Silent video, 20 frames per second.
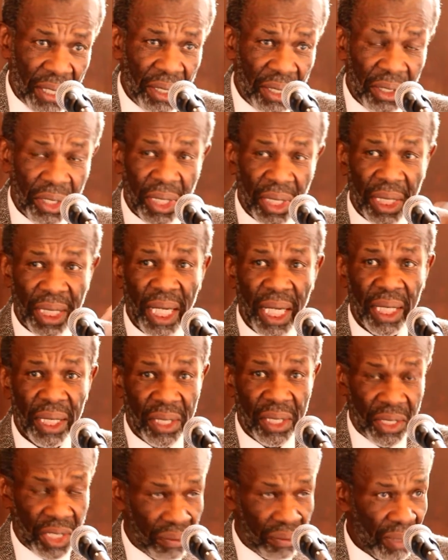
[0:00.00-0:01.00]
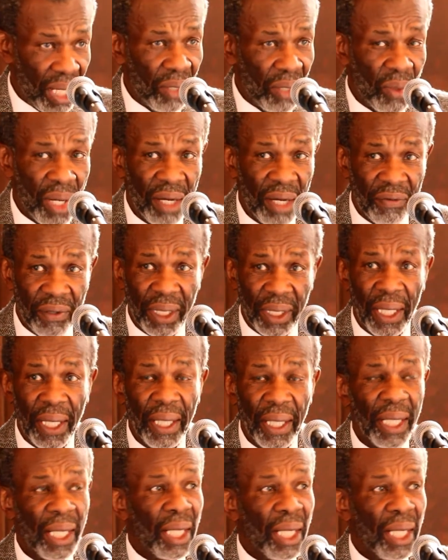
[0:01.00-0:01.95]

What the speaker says: should tell us, my wife and I,